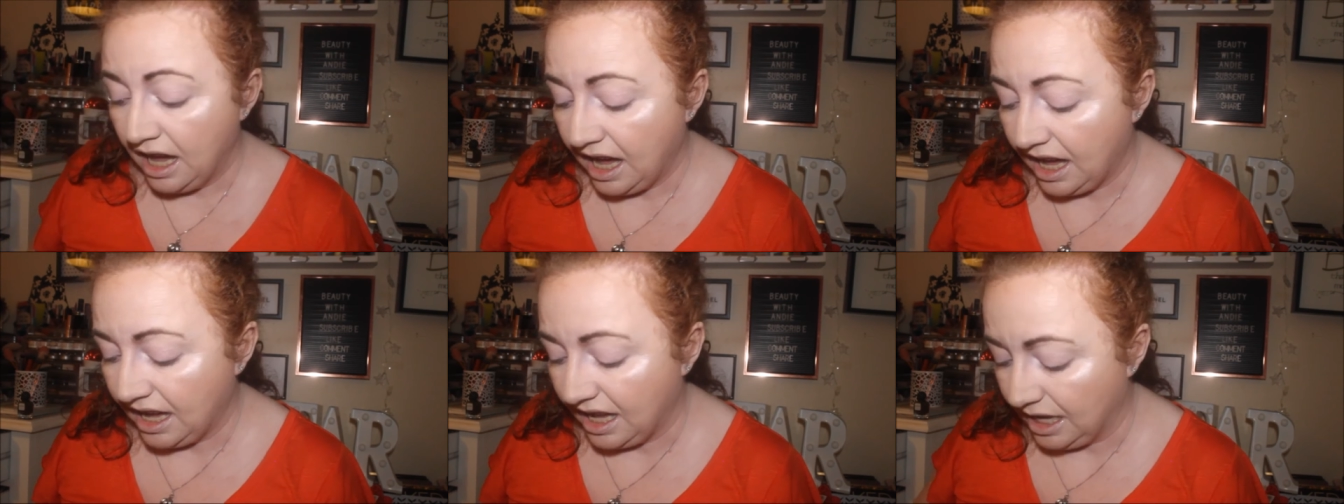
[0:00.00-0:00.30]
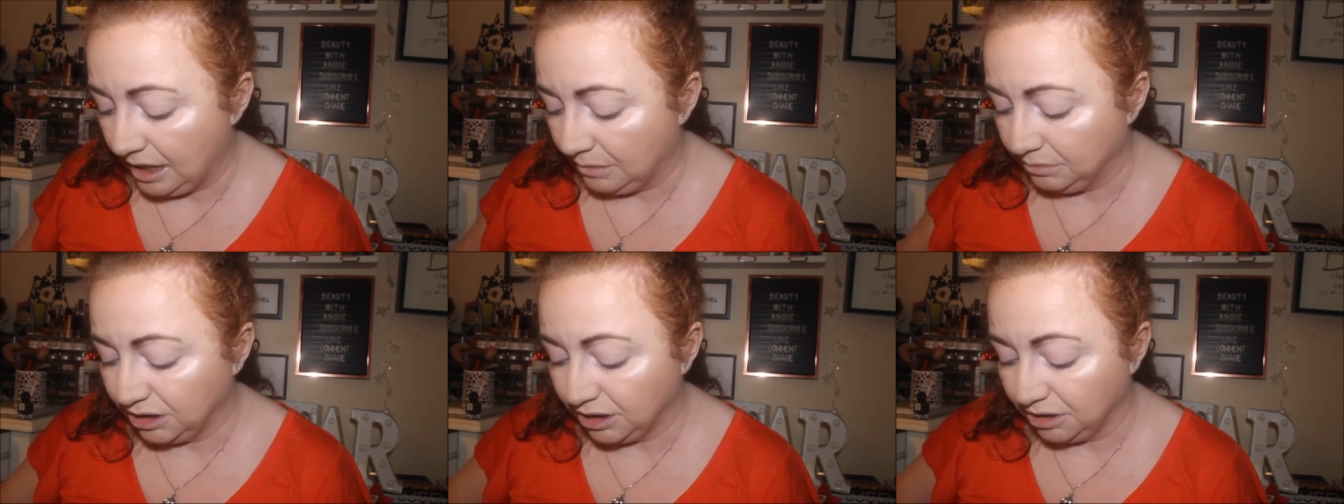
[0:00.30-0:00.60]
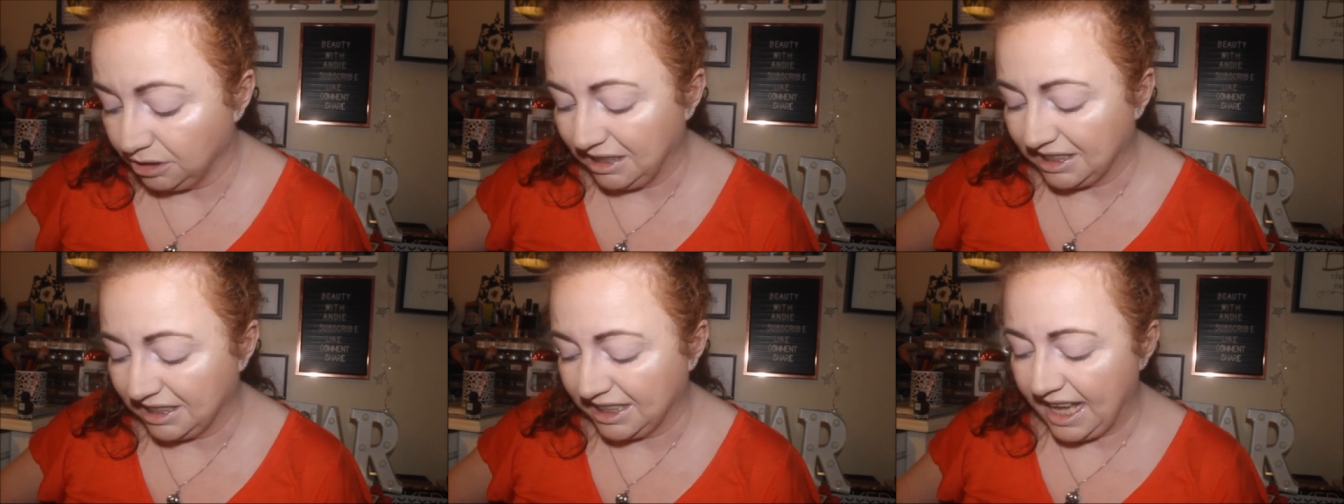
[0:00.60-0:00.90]
um,
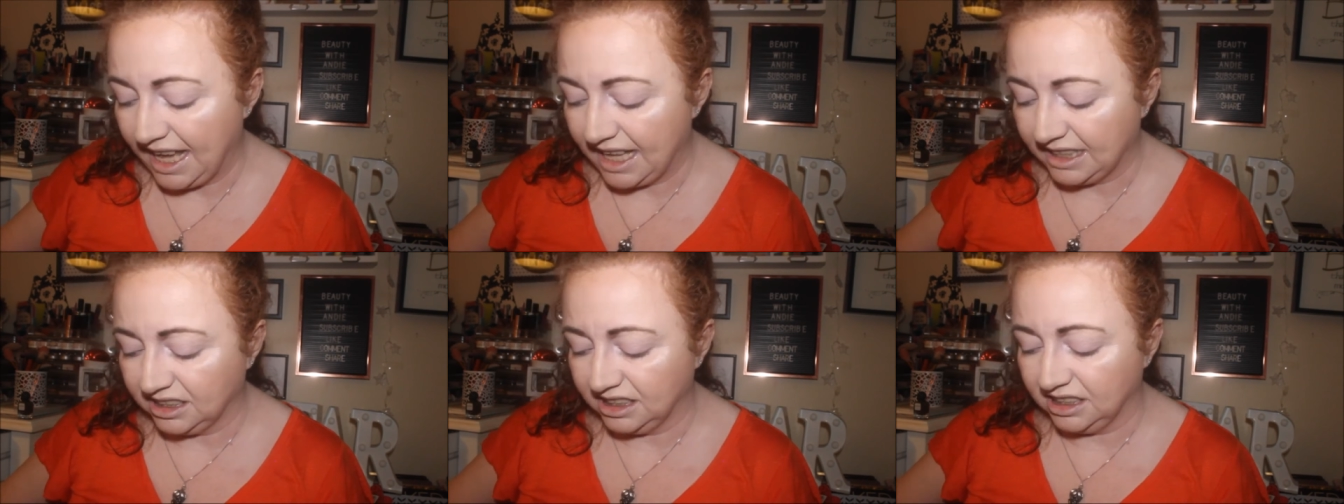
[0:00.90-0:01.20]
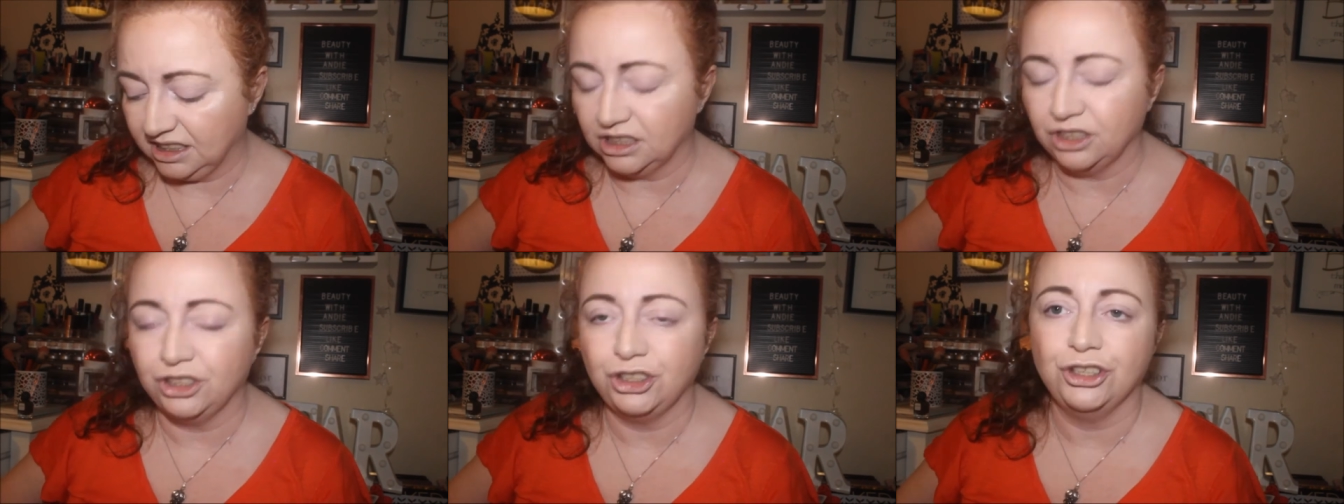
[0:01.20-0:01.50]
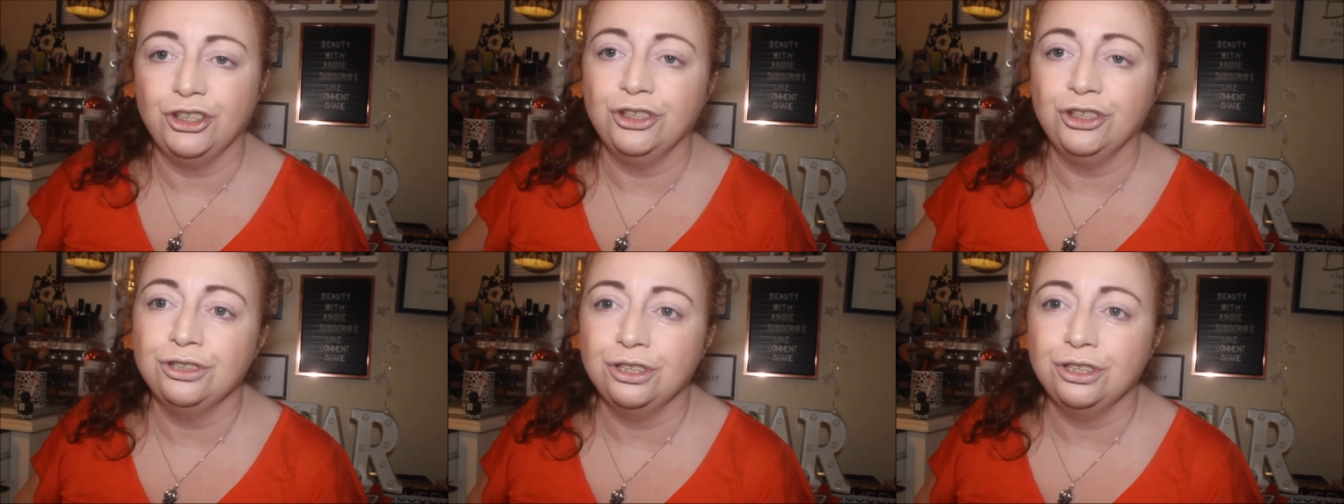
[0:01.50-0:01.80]
so I guess
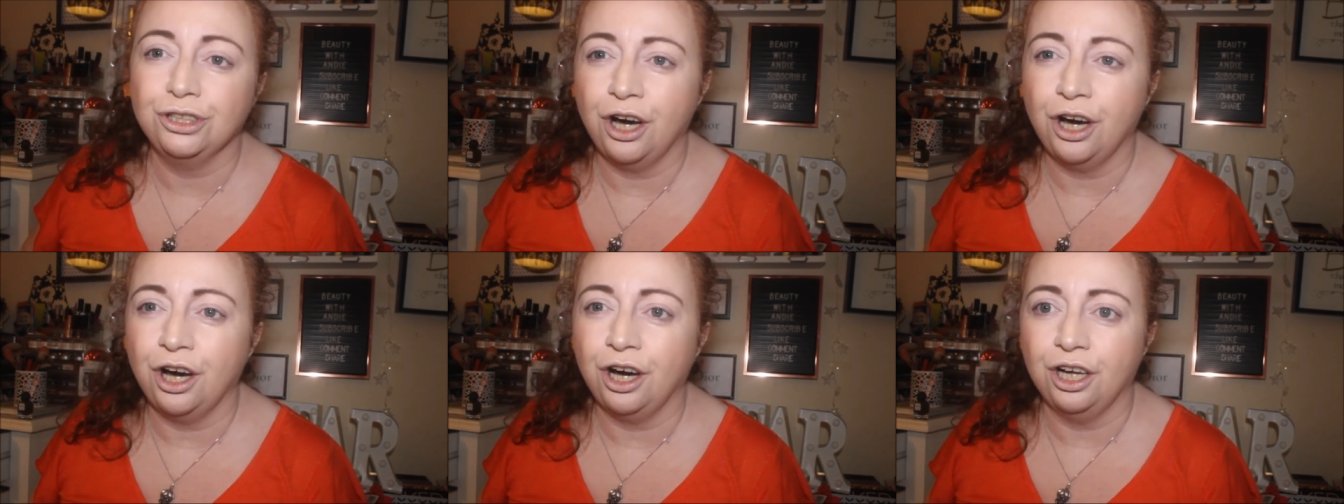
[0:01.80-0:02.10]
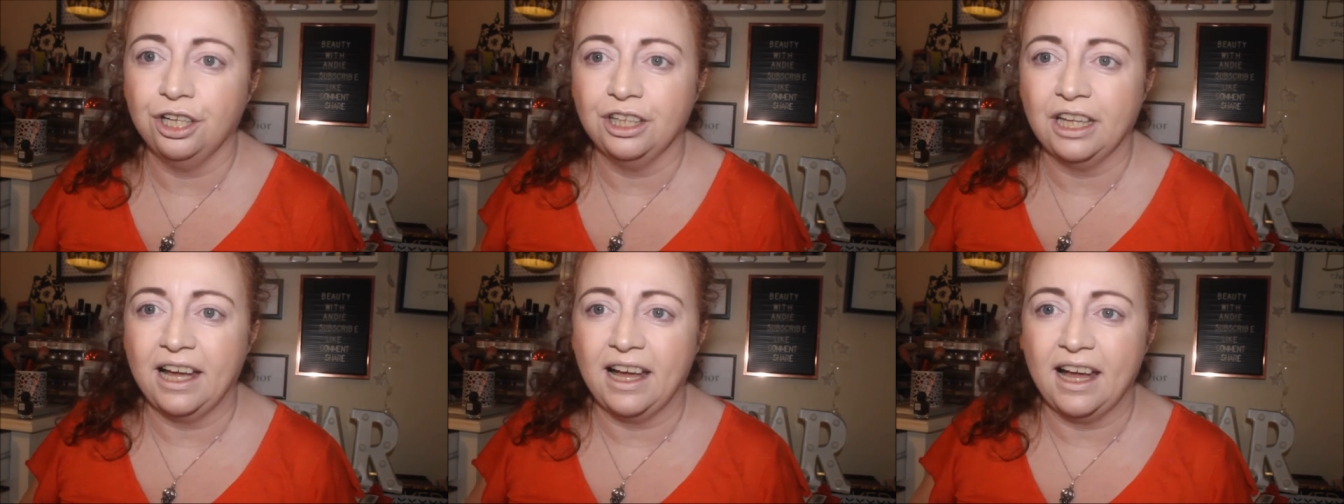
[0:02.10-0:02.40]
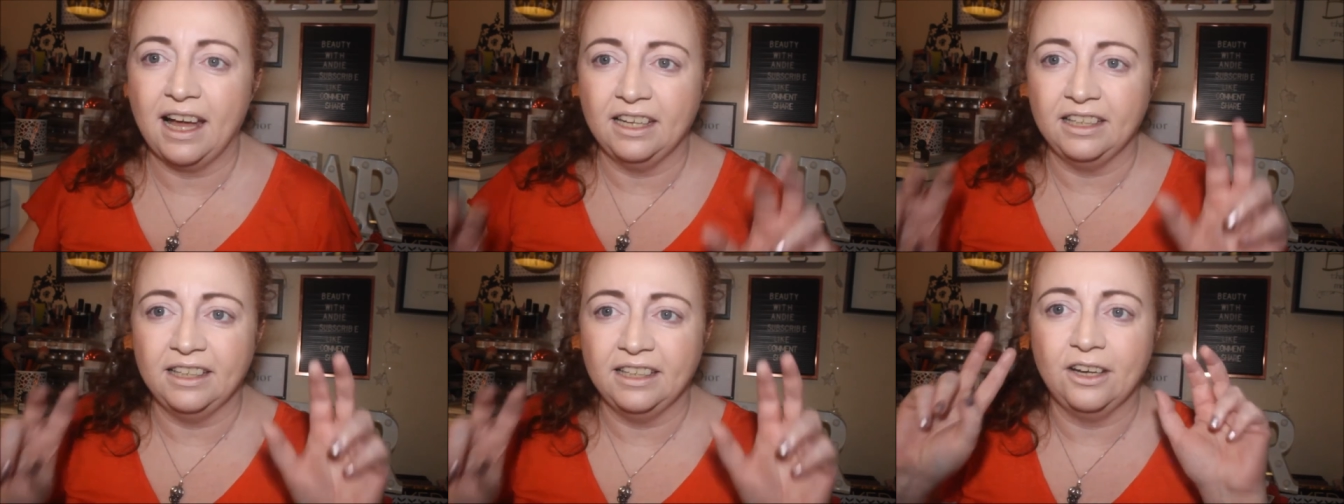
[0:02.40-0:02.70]
you could call
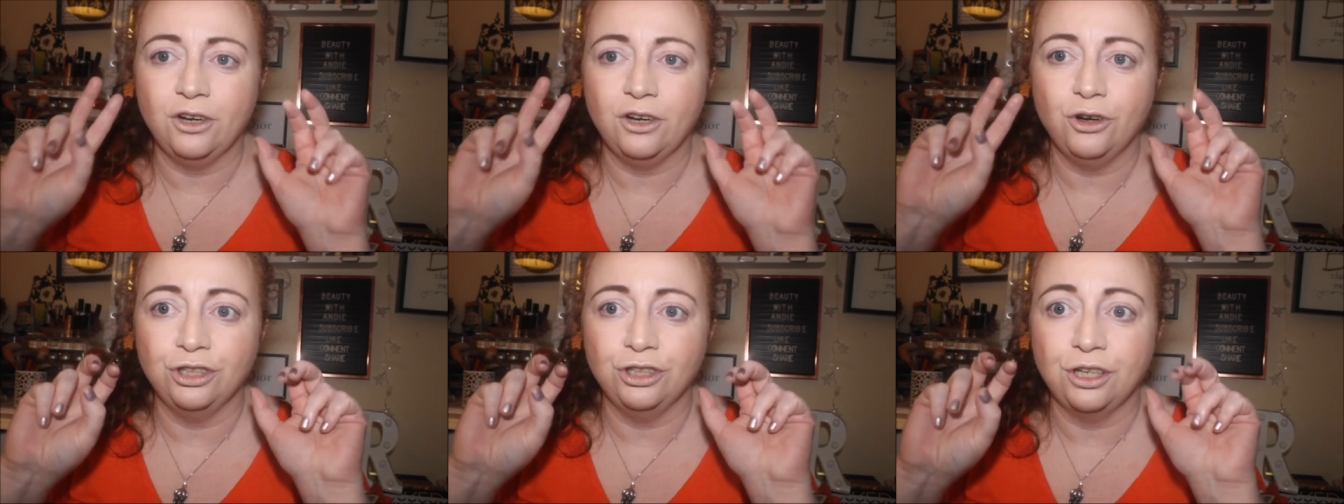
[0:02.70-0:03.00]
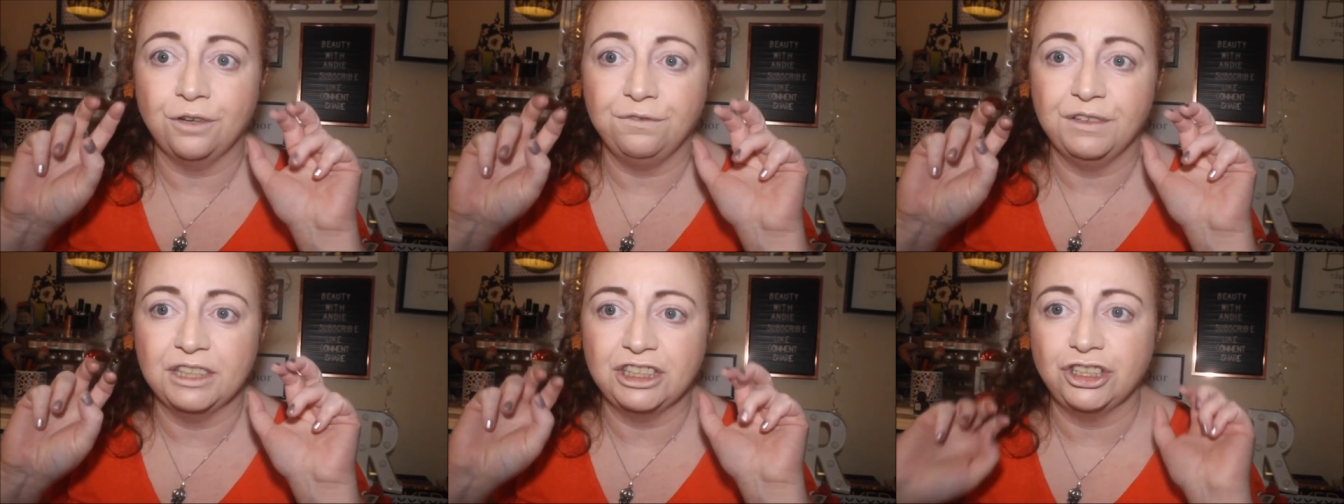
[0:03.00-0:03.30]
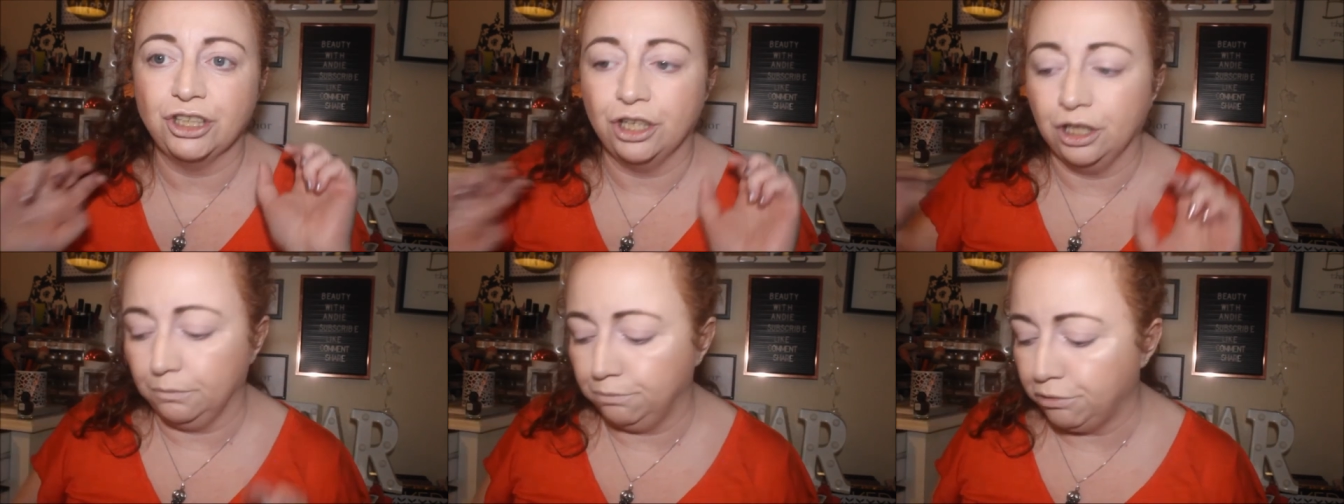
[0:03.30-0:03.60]
it an
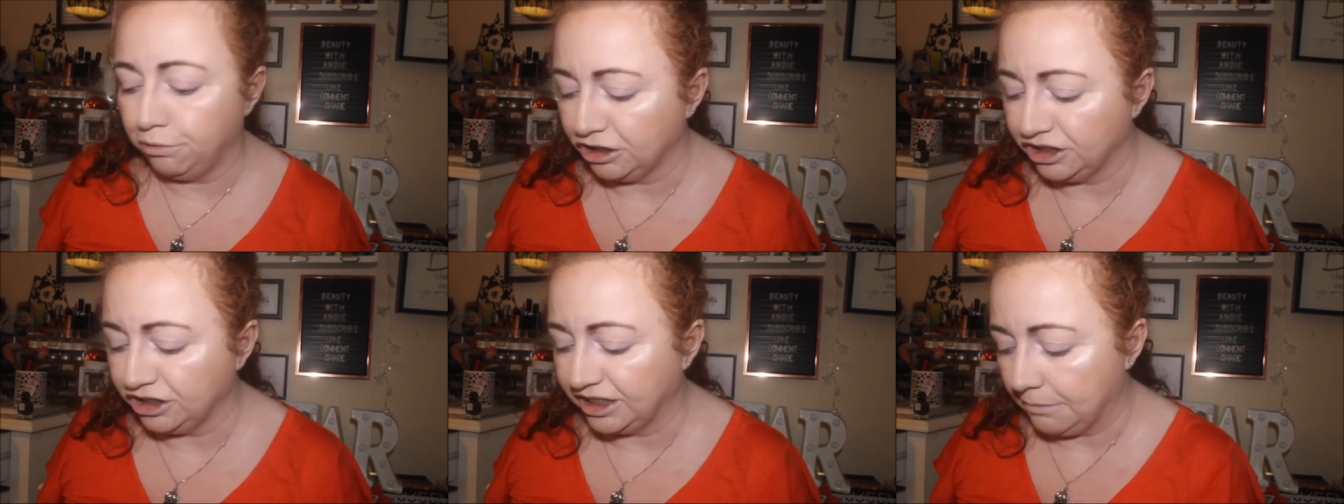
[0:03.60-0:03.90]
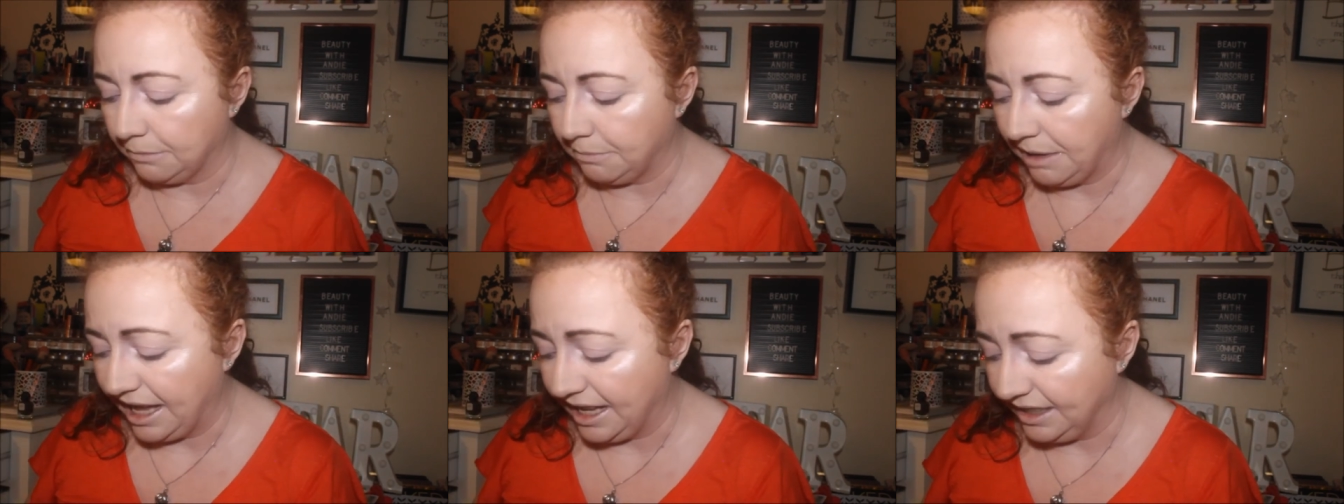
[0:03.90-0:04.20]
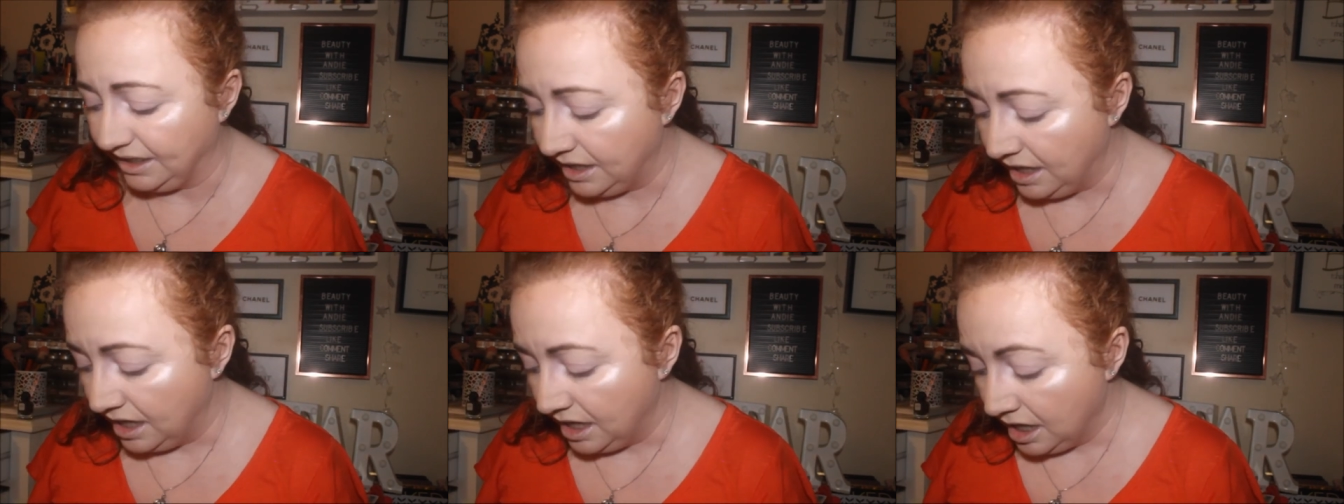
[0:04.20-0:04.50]
unofficial project
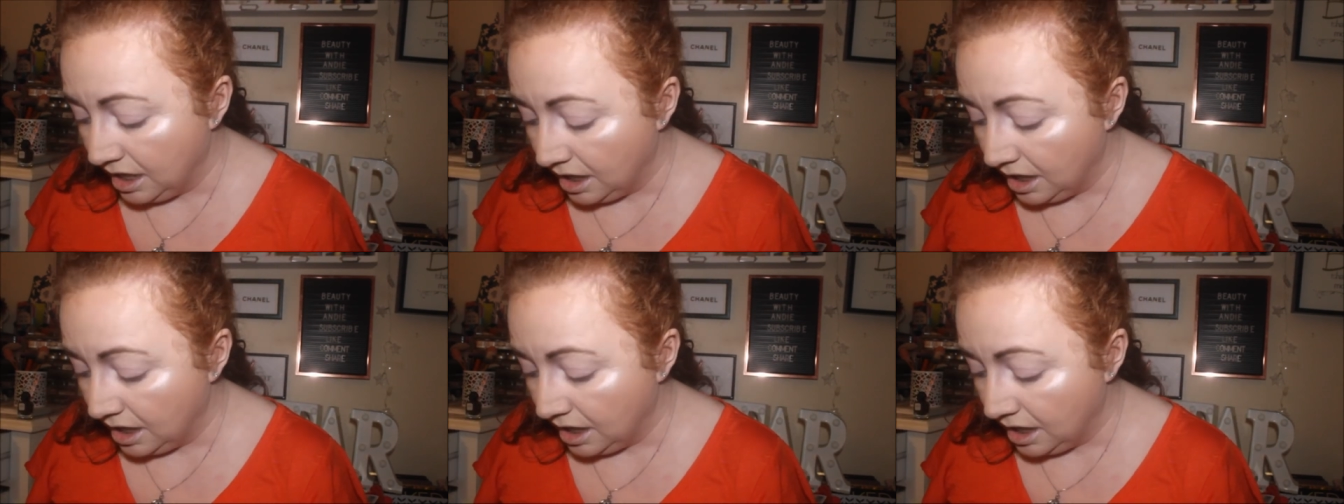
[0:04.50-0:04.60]
pan